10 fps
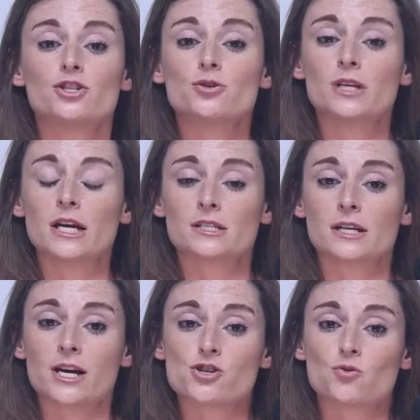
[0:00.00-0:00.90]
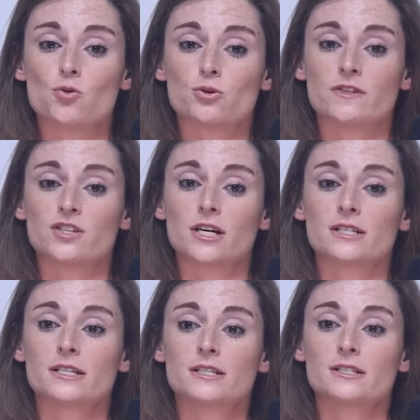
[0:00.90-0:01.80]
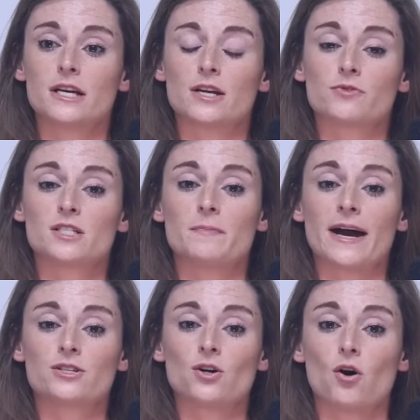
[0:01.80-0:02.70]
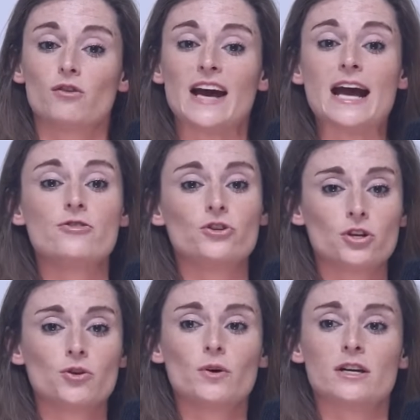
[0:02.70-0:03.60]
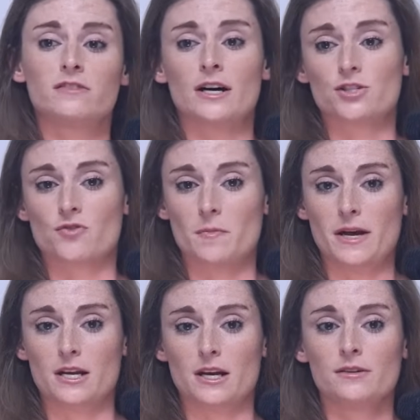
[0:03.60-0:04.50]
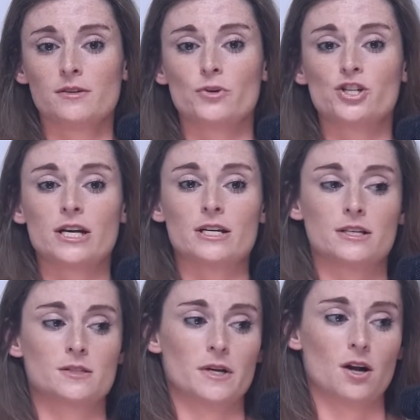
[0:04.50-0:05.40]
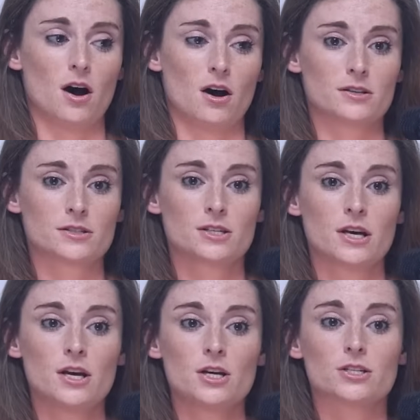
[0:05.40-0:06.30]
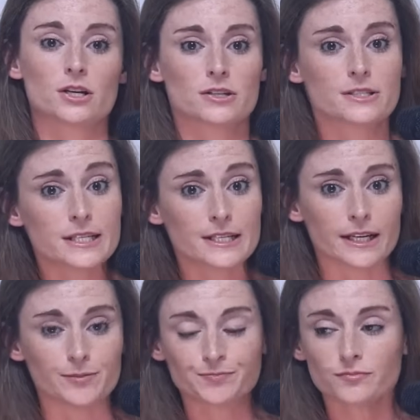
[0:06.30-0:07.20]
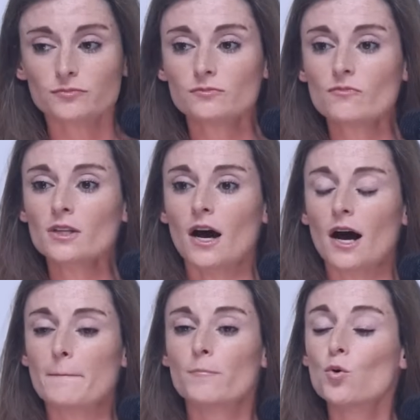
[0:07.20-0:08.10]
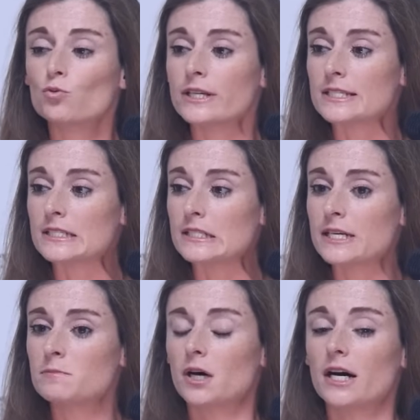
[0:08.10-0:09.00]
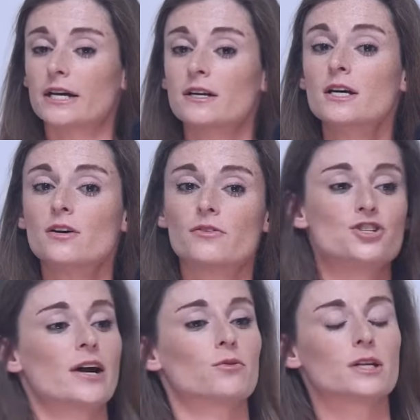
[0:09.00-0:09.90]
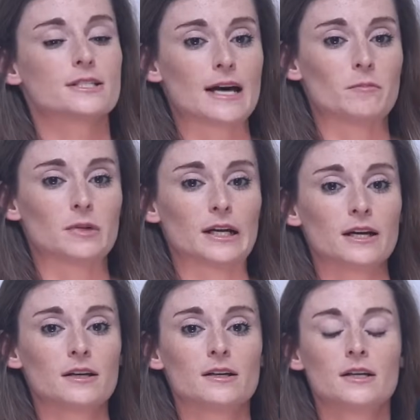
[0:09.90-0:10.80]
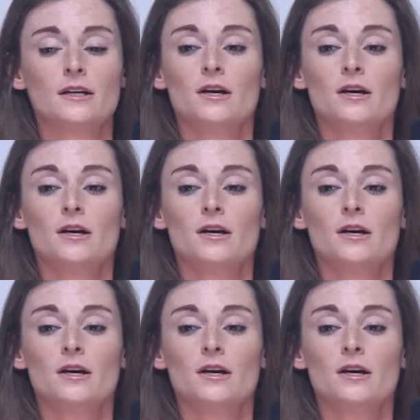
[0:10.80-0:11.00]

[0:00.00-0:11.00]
to the International Court of Justice in respect of a new advisory opinion, which it has been asked to consider more recently by the General Assembly,